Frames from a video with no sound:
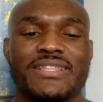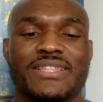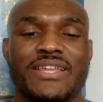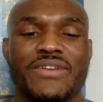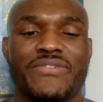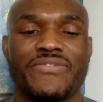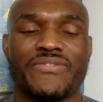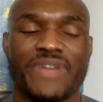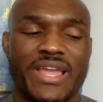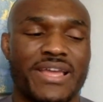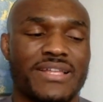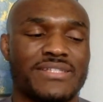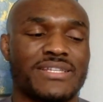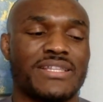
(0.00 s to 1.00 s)
their
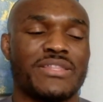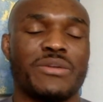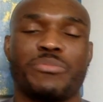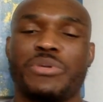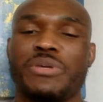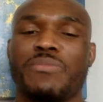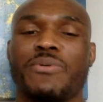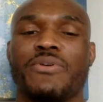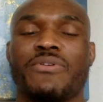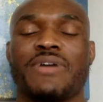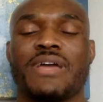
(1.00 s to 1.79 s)
fans and their people.